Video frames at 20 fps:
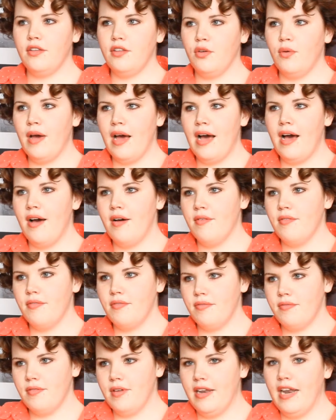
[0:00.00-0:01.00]
do have
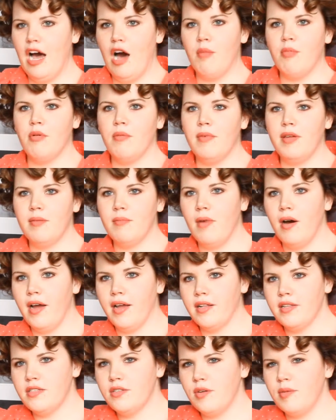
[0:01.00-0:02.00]
an album in
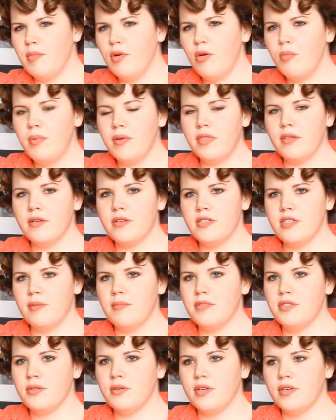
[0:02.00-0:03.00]
mind. So I'm hoping there's
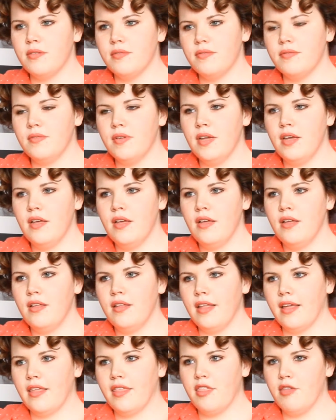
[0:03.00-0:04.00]
some sort of,
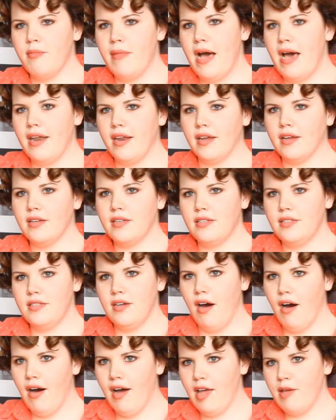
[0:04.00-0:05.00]
like, thematic
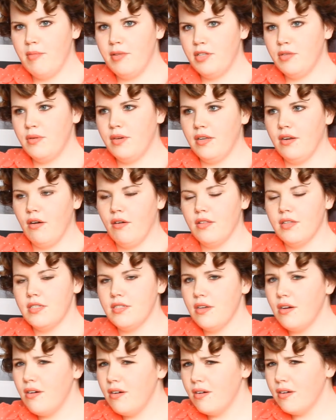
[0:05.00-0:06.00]
tie between all the
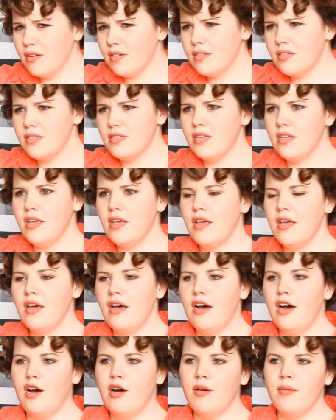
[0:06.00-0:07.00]
songs.
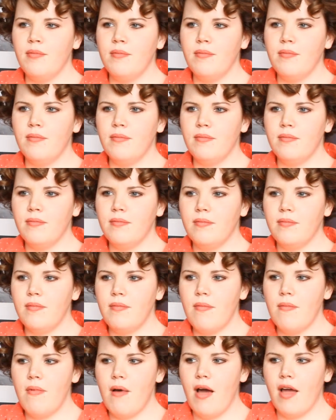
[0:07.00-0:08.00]

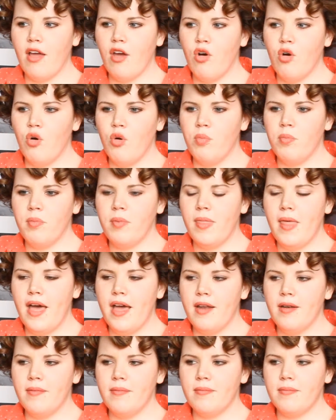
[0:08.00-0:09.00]
I hope
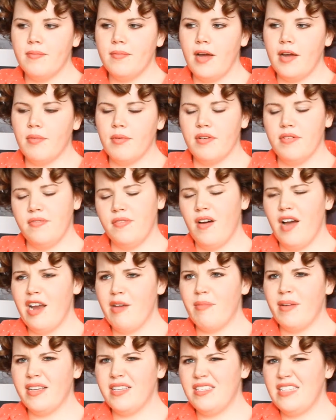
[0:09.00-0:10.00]
that I
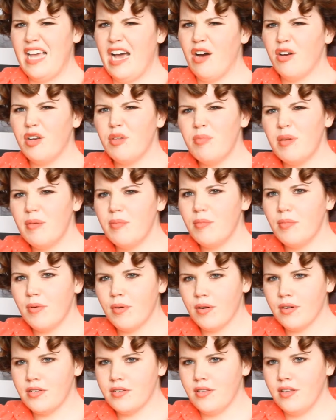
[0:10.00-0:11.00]
refine my sound a bit
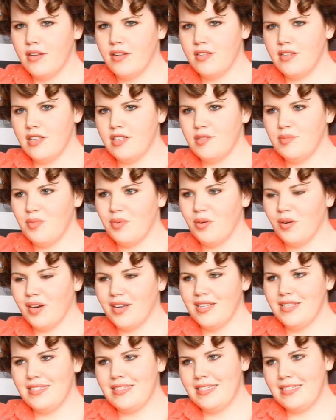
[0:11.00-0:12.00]
more so that it's more
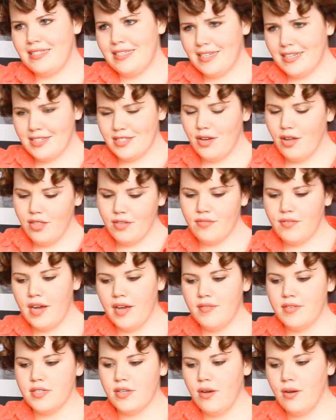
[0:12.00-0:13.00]
consistent, because all the
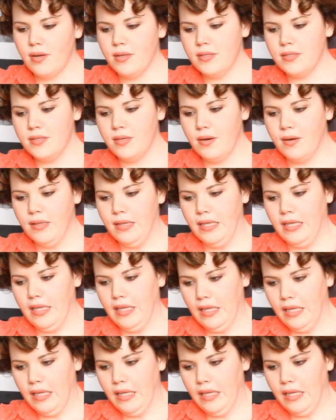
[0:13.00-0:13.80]
five songs on